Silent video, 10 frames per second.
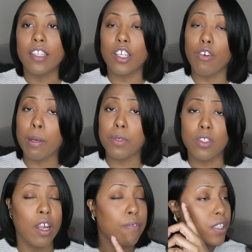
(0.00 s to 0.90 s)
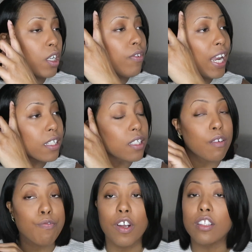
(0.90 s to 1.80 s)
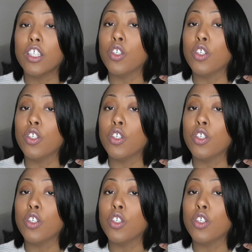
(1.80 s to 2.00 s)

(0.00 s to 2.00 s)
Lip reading: then you're able to know if it's only relaxing the front,